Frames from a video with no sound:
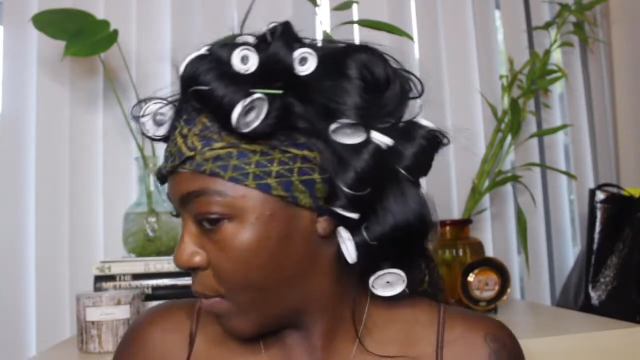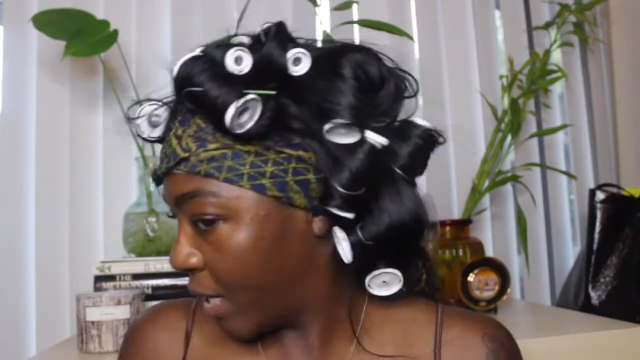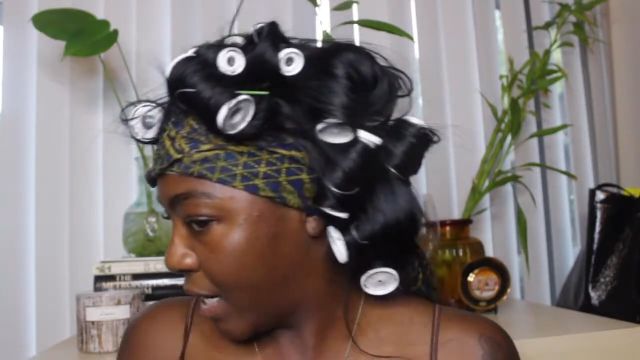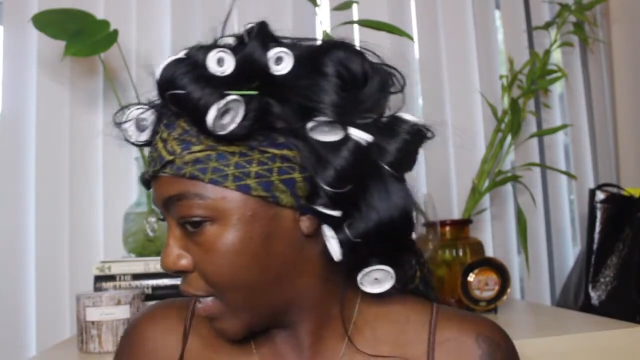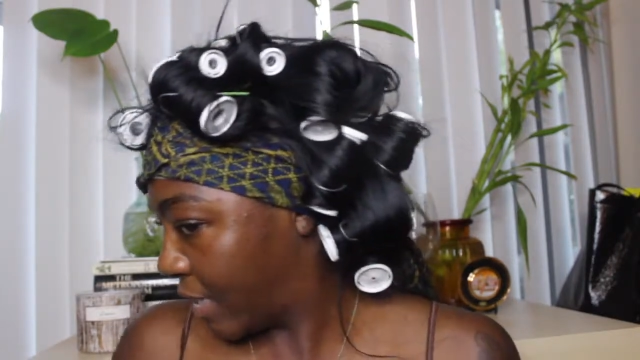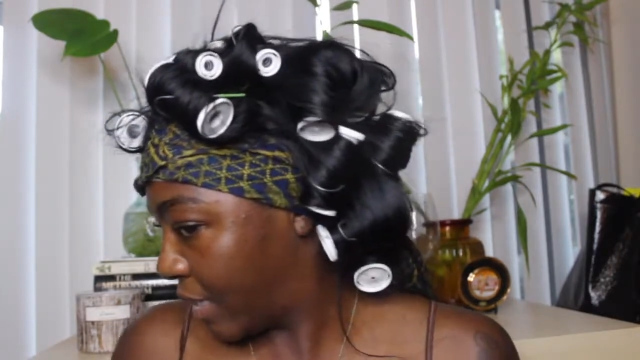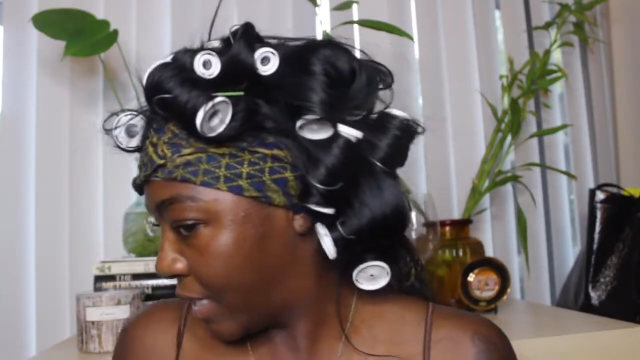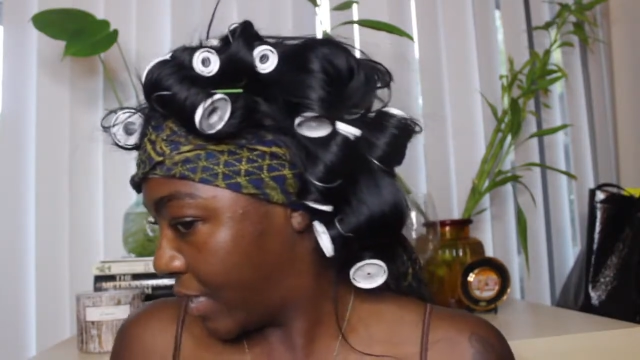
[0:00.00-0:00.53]

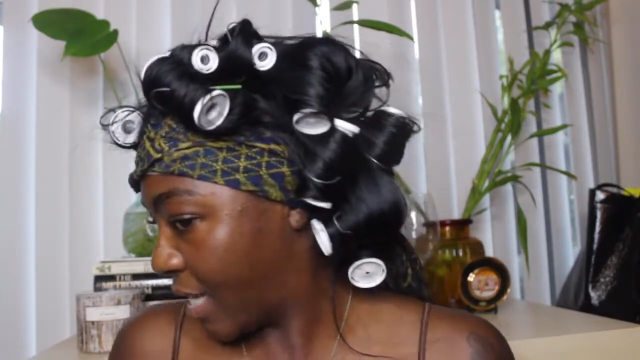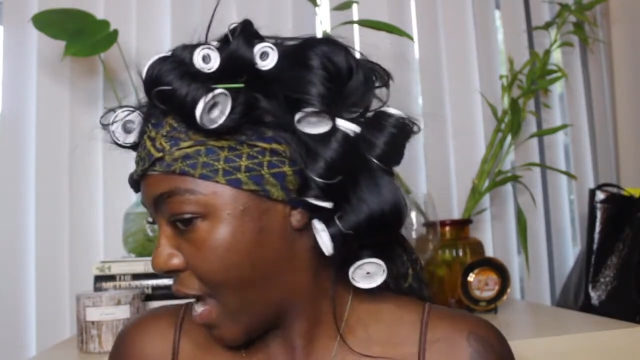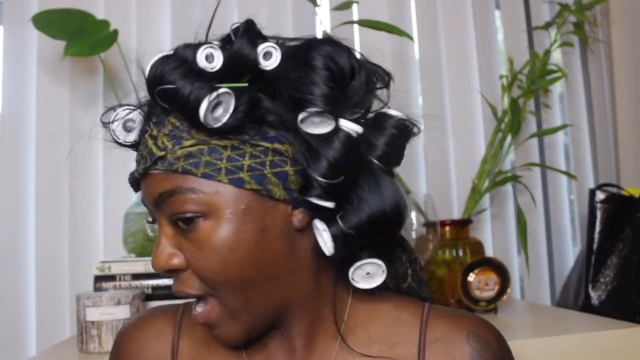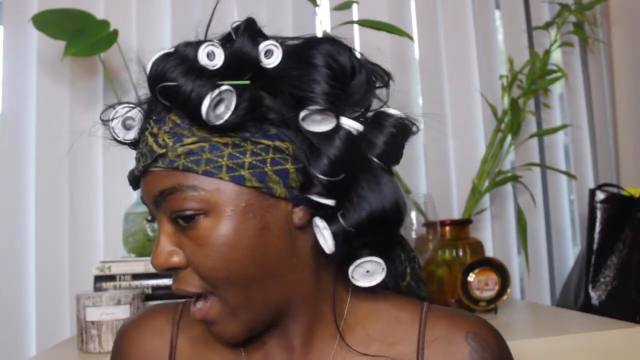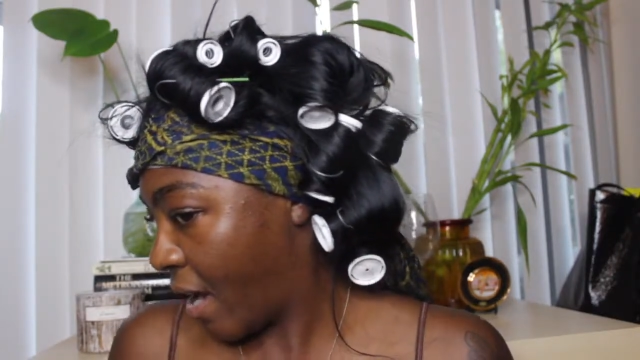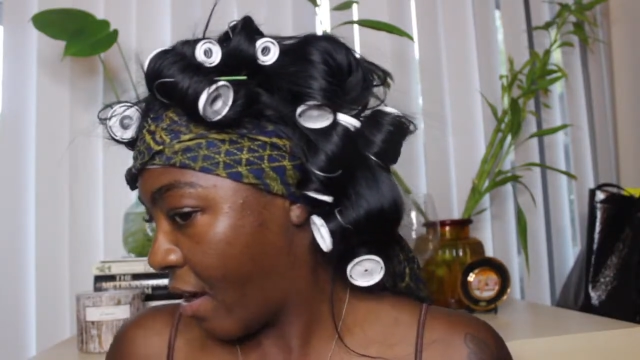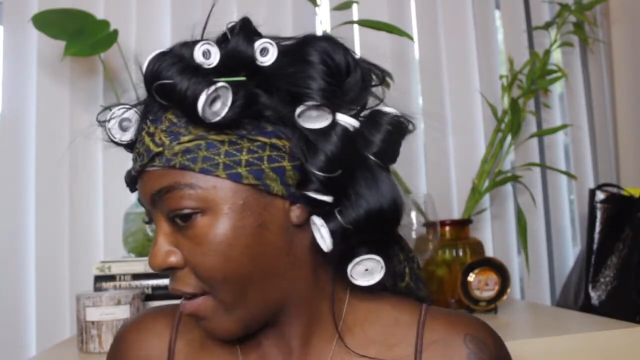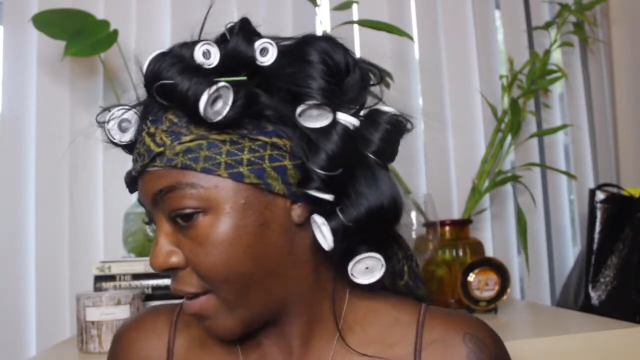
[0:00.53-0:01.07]
because this
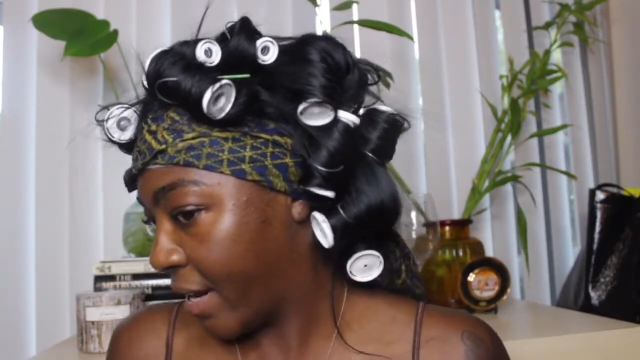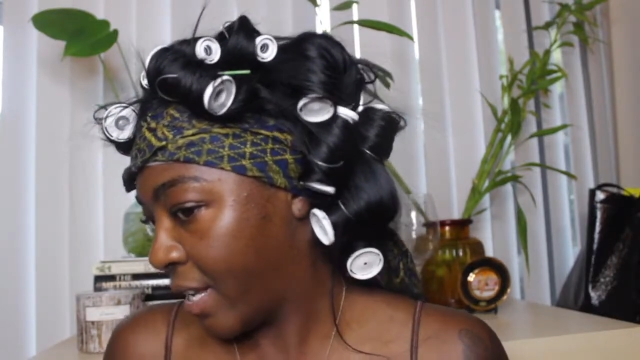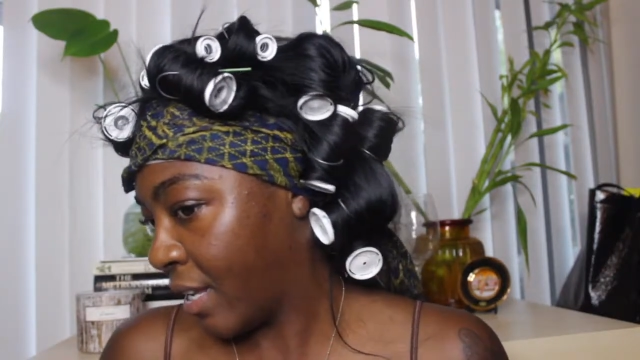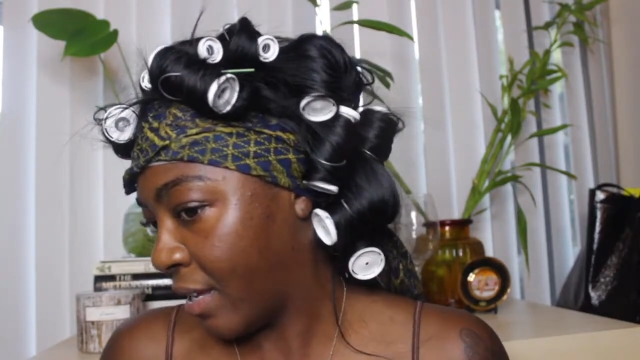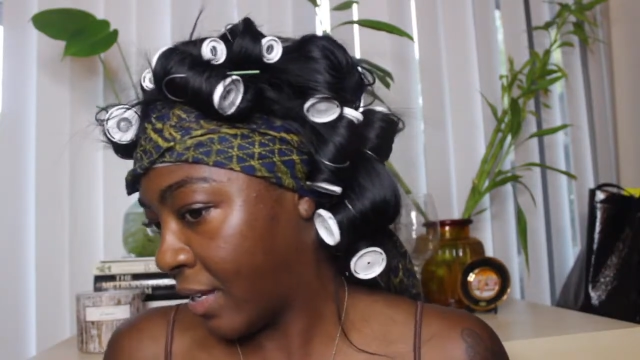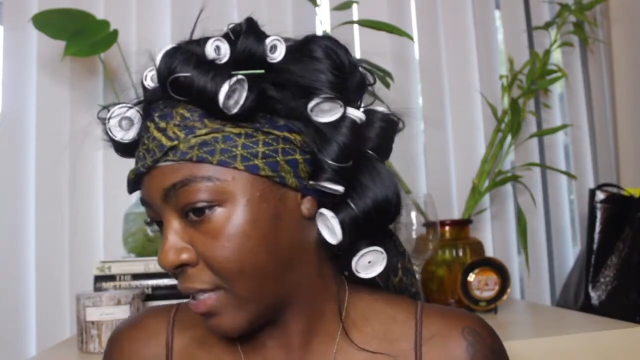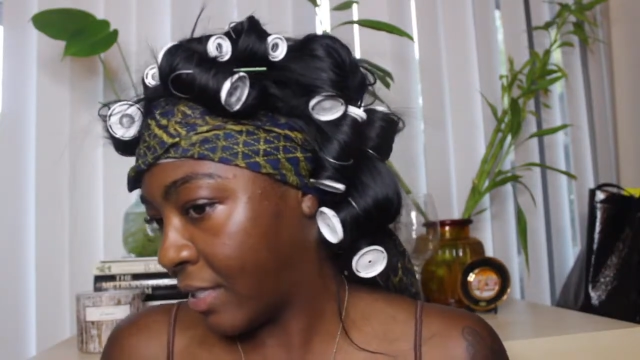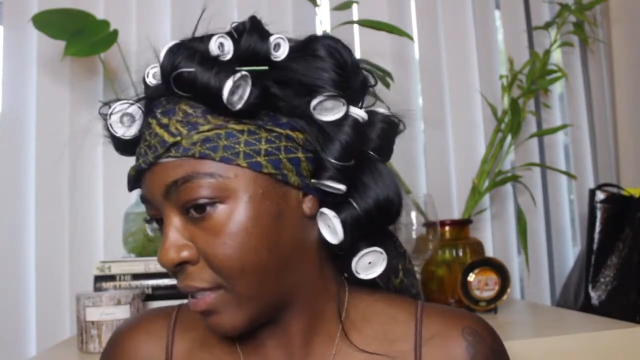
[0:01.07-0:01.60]
hair
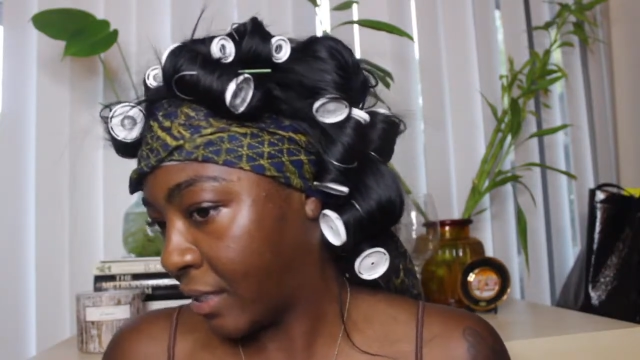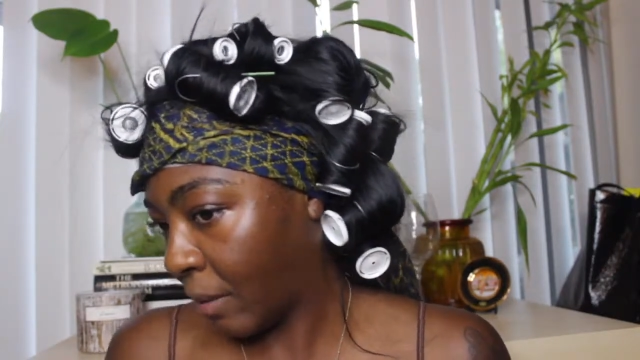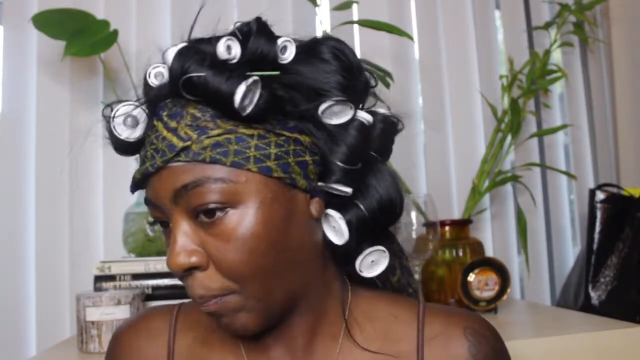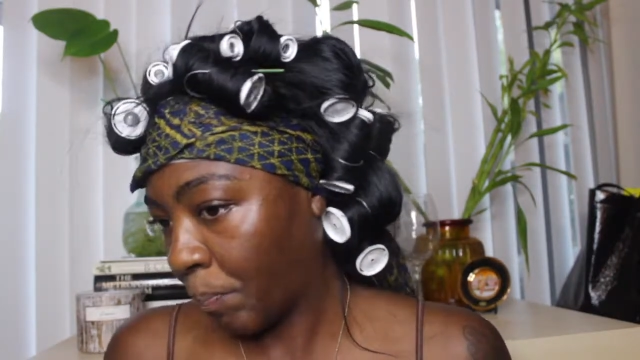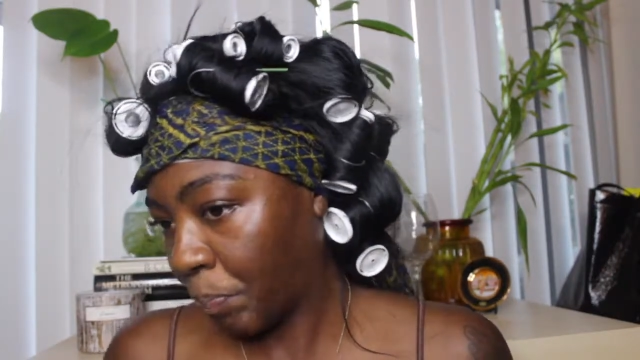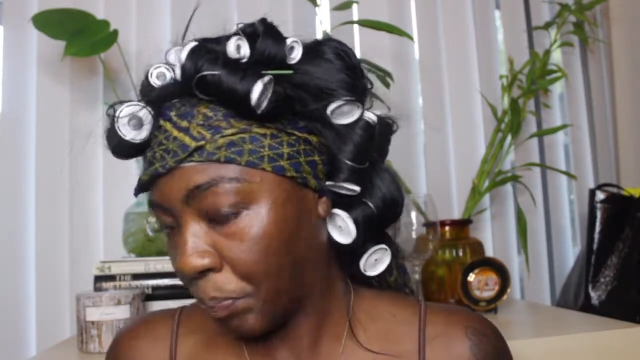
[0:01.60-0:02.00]
is